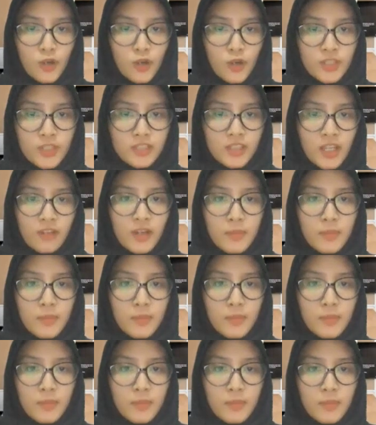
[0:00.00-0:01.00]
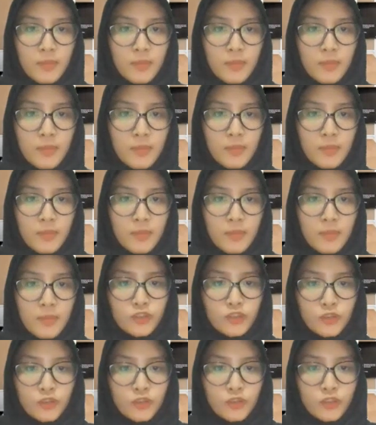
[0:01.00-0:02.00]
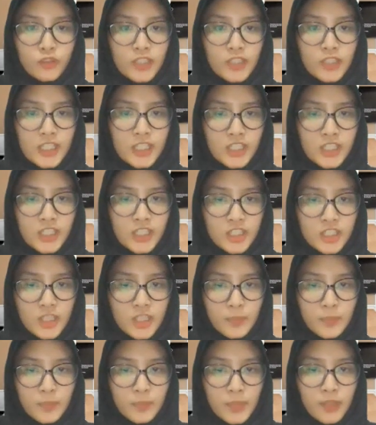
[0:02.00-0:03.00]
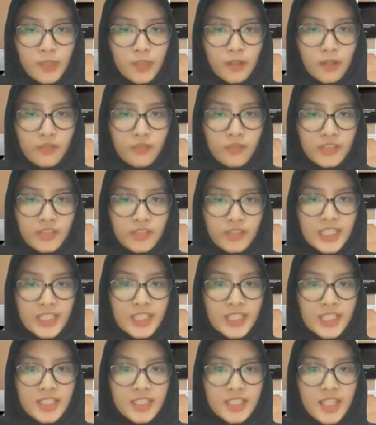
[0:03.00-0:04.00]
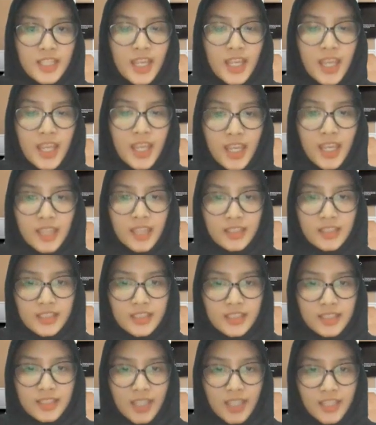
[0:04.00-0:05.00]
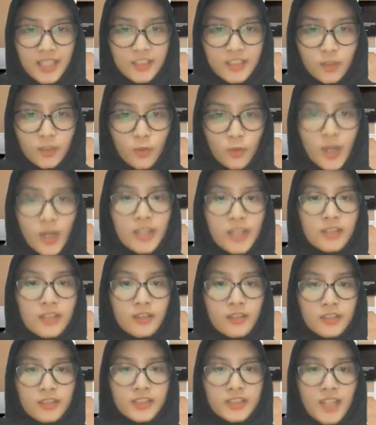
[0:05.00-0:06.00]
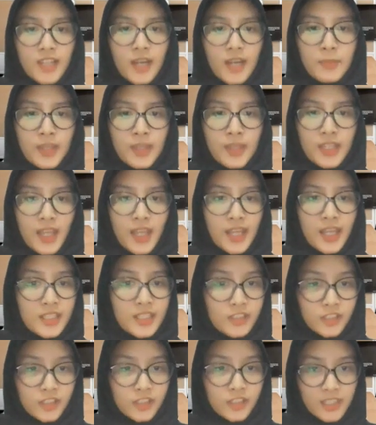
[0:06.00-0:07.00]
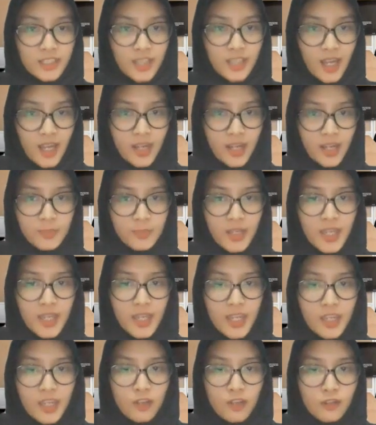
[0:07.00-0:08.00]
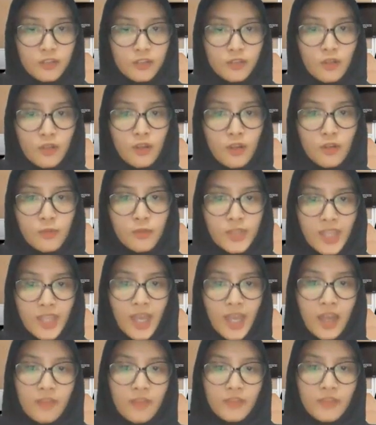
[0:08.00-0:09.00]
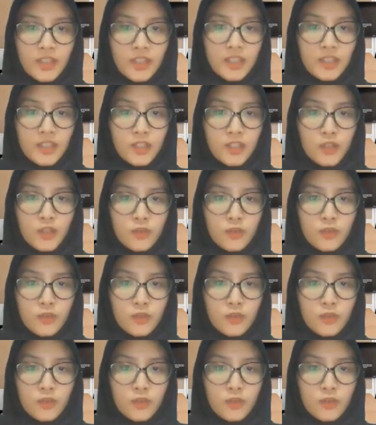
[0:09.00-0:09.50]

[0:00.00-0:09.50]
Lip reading: this era makes it difficult for us to do the shipping overseas, and this takes quite a long time and uncertain time. And also, we have a new